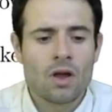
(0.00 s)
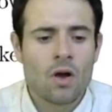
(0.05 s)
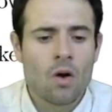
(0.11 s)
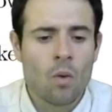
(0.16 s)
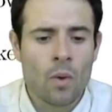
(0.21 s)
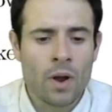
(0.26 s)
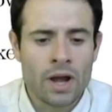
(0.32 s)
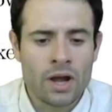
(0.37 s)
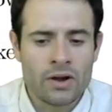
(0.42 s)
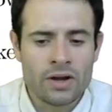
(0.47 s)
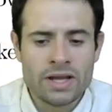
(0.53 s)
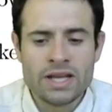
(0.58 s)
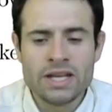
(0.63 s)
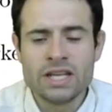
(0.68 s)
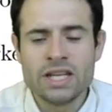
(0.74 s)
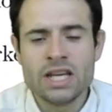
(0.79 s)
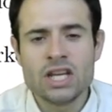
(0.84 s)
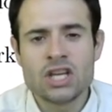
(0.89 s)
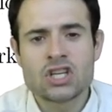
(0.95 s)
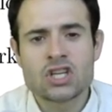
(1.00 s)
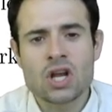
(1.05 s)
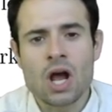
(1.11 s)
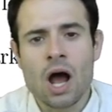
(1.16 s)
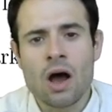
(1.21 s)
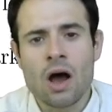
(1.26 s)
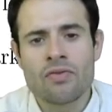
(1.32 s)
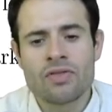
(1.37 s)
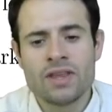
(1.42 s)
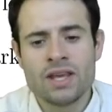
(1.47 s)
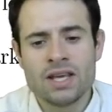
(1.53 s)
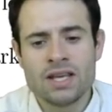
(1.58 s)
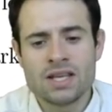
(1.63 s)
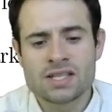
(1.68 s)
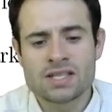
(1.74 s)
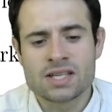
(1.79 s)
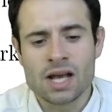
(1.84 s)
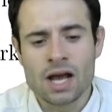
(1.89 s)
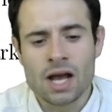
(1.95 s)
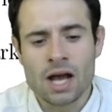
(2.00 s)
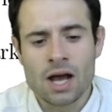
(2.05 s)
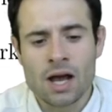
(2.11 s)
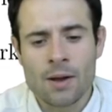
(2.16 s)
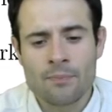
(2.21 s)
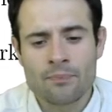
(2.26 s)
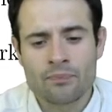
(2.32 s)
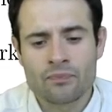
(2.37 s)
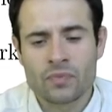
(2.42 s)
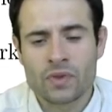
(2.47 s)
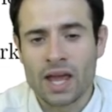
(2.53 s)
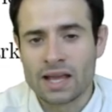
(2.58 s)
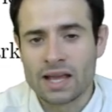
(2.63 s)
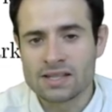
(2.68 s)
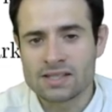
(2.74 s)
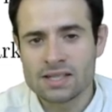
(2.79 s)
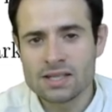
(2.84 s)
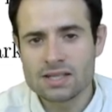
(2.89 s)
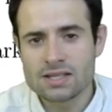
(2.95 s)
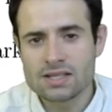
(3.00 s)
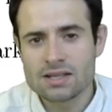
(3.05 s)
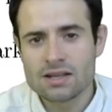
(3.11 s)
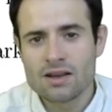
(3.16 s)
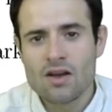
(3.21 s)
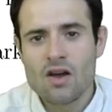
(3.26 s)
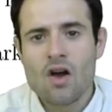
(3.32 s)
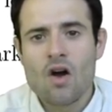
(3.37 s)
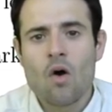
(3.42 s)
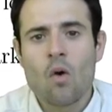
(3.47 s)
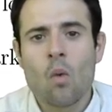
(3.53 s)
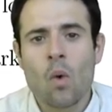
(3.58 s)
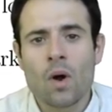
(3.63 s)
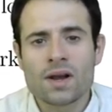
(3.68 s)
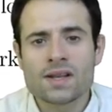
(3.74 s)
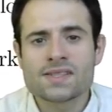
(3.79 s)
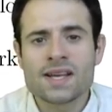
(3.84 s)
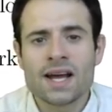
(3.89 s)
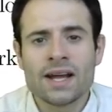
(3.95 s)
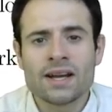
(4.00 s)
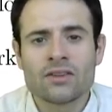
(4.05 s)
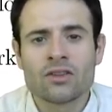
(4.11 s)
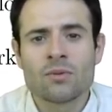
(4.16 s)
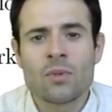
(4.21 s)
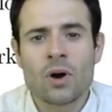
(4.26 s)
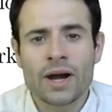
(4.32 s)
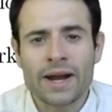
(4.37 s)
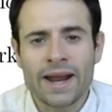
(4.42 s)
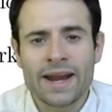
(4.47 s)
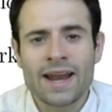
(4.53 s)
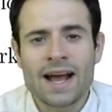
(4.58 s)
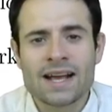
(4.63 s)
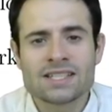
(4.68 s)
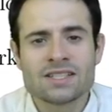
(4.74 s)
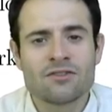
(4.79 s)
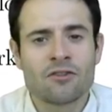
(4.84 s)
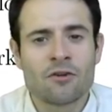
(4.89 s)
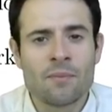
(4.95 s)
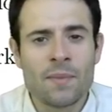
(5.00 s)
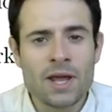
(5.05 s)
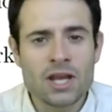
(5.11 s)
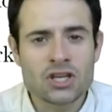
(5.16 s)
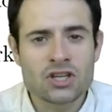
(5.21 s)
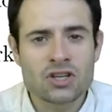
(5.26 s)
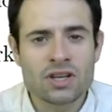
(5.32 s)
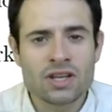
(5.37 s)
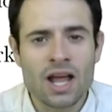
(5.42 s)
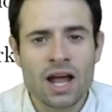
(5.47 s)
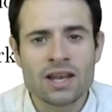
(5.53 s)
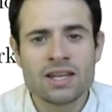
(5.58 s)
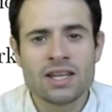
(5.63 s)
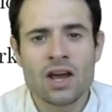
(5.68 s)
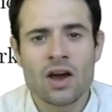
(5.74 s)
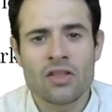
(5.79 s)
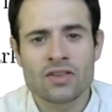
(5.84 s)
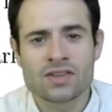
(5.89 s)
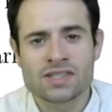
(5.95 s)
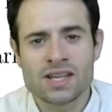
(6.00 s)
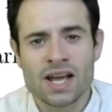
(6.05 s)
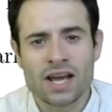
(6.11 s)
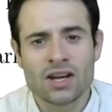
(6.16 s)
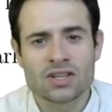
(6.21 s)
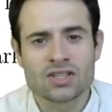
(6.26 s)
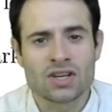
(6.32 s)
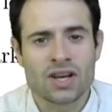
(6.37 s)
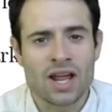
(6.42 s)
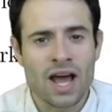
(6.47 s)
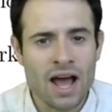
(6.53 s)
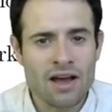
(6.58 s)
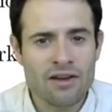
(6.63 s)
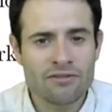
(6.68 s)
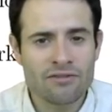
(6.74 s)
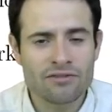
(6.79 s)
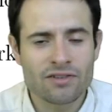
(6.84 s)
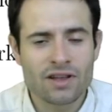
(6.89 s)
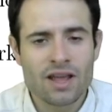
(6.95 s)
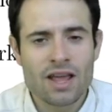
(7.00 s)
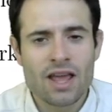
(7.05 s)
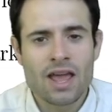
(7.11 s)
where in each of these cases, one side of the market has information that the other side doesn't have,